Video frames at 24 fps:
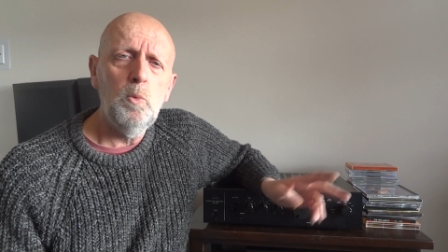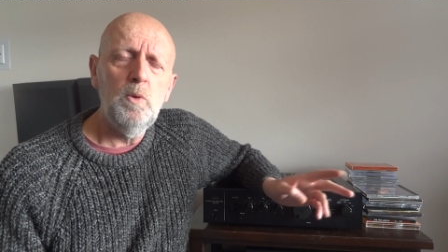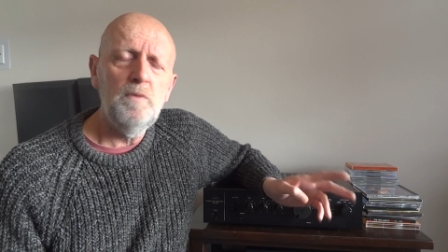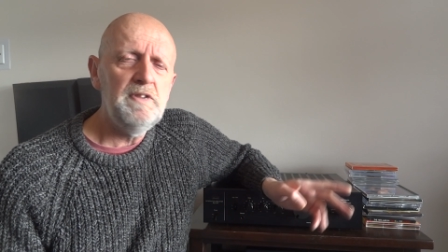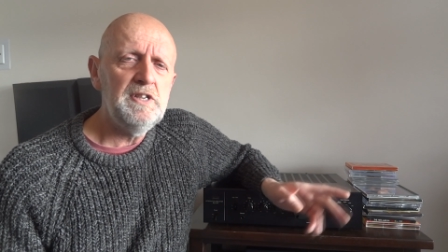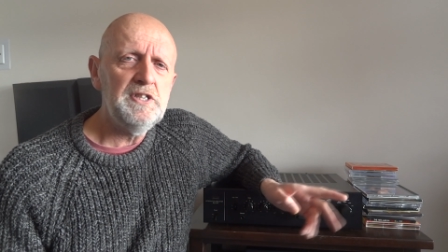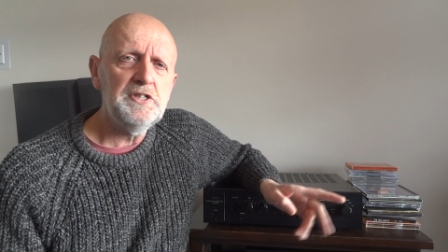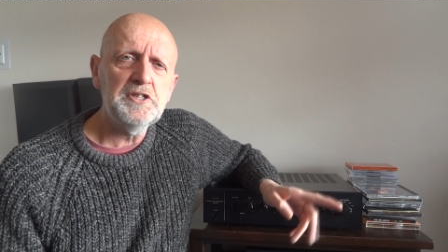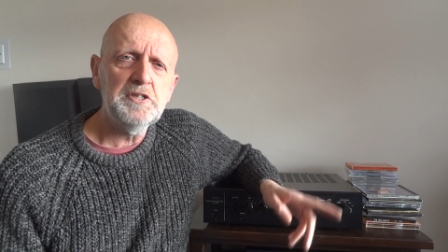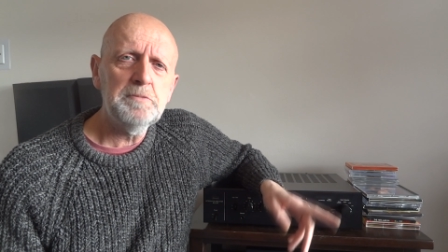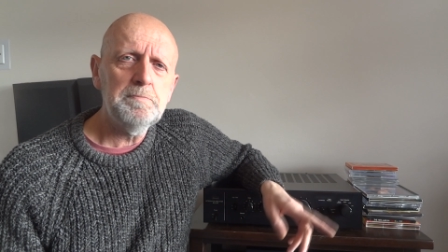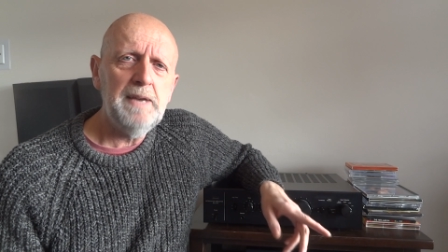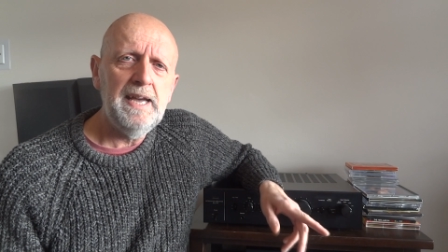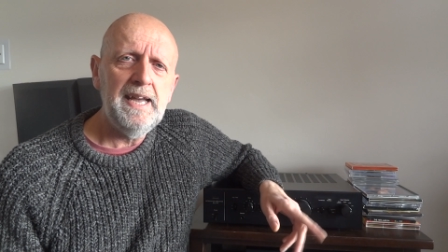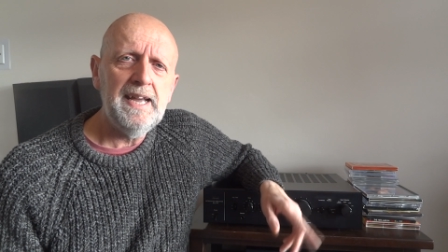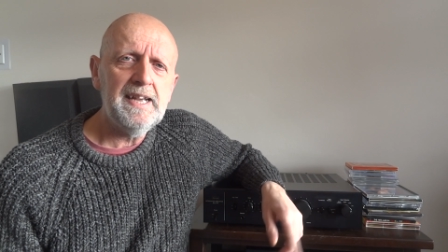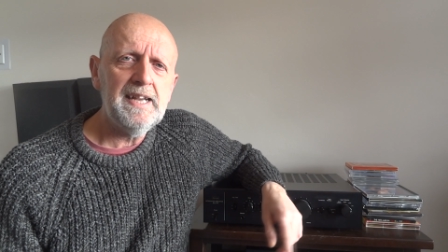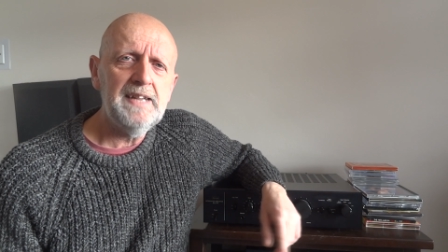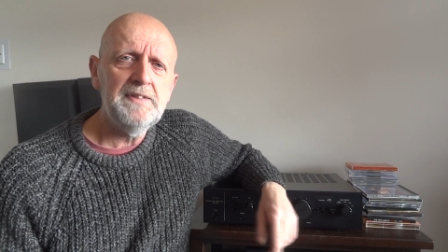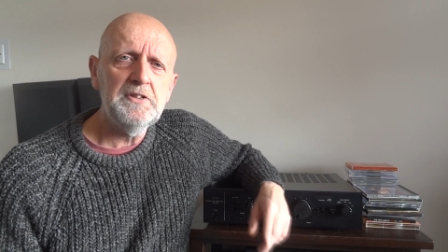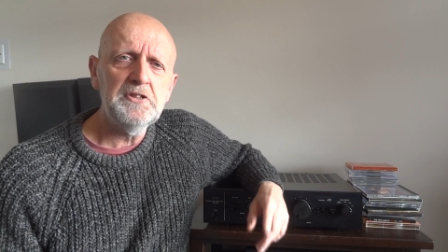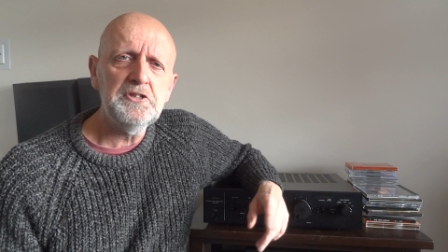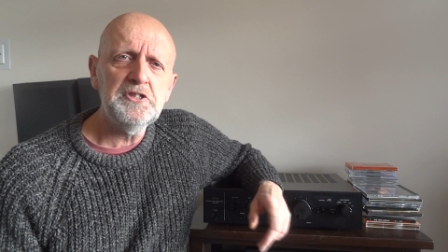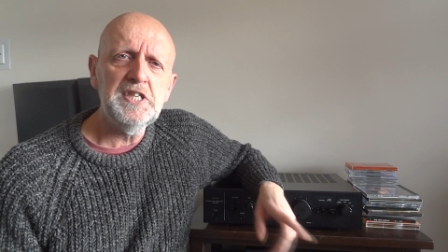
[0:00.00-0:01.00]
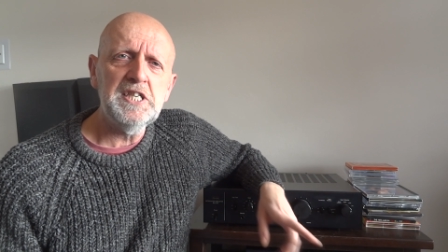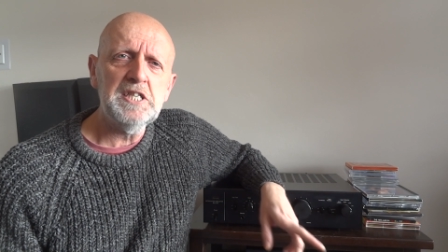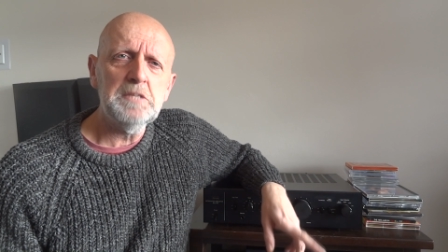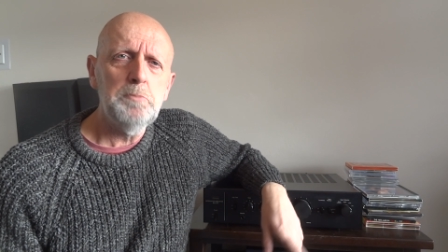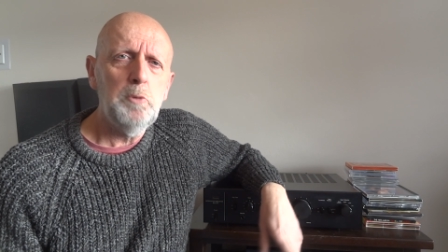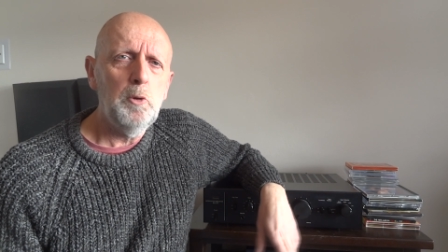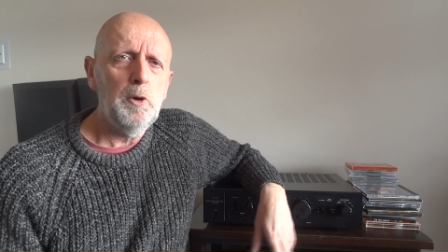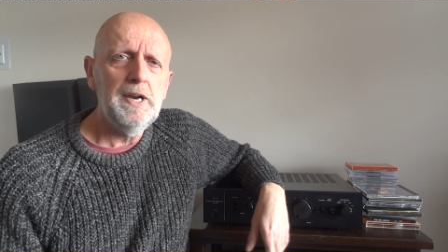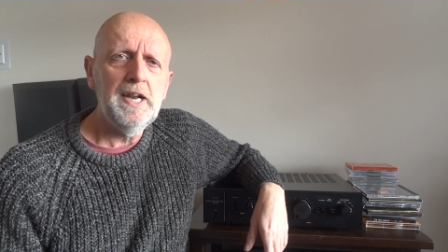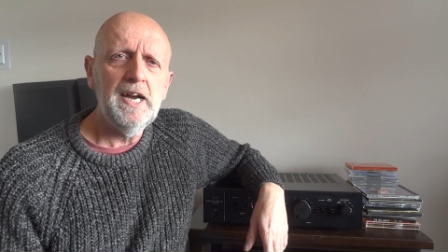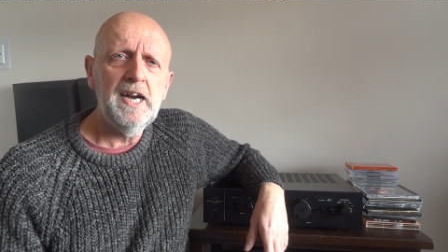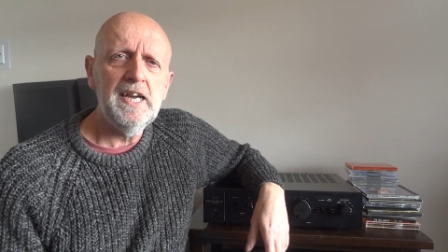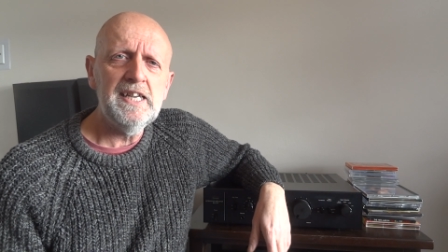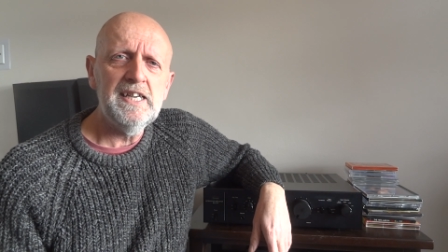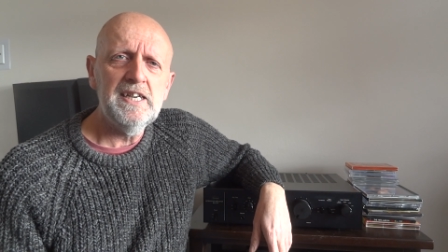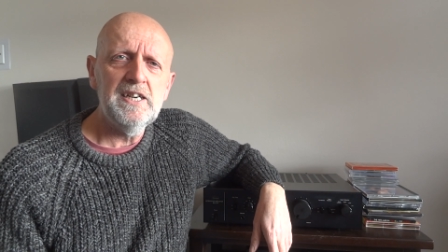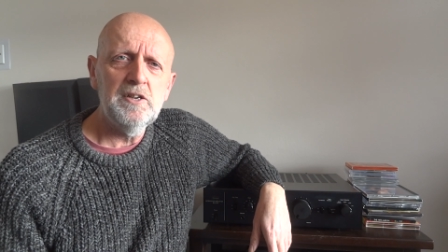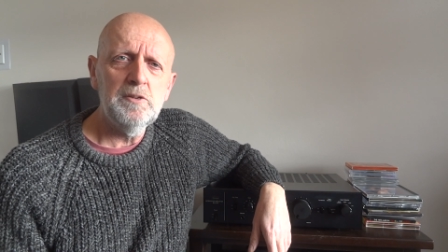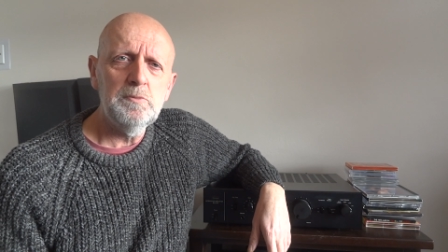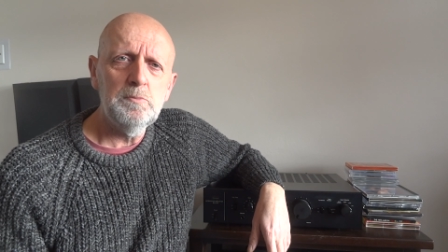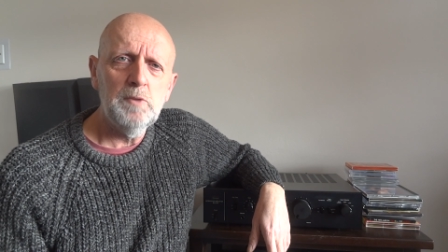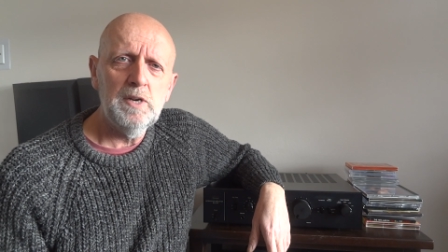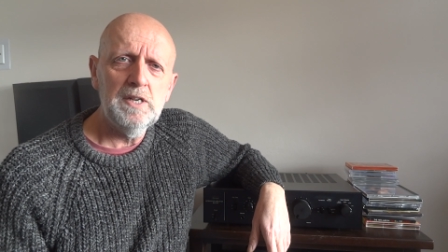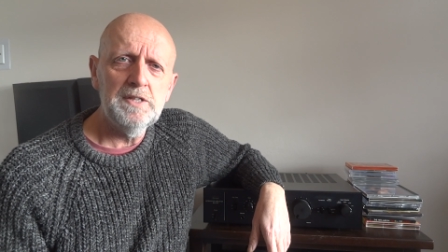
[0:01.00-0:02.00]
within spec and the 6.8
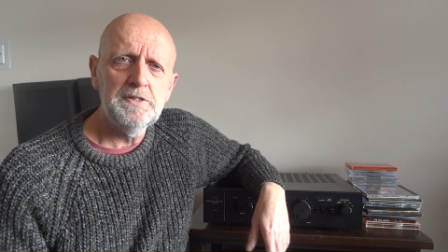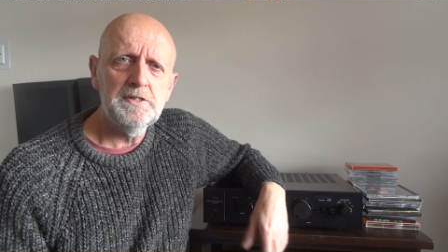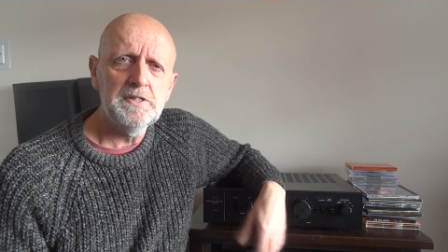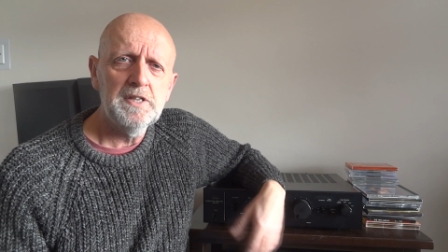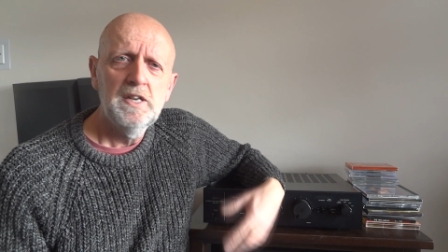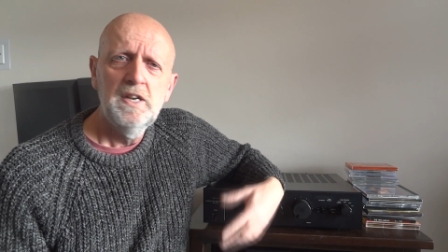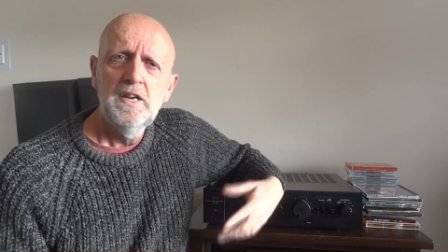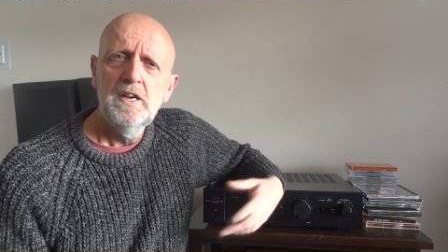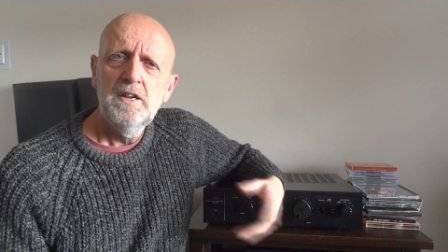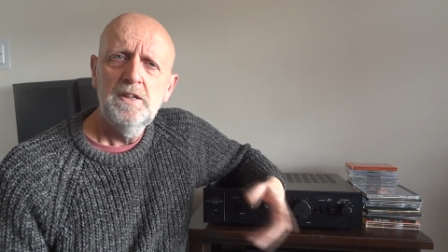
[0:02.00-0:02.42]
ohm ones,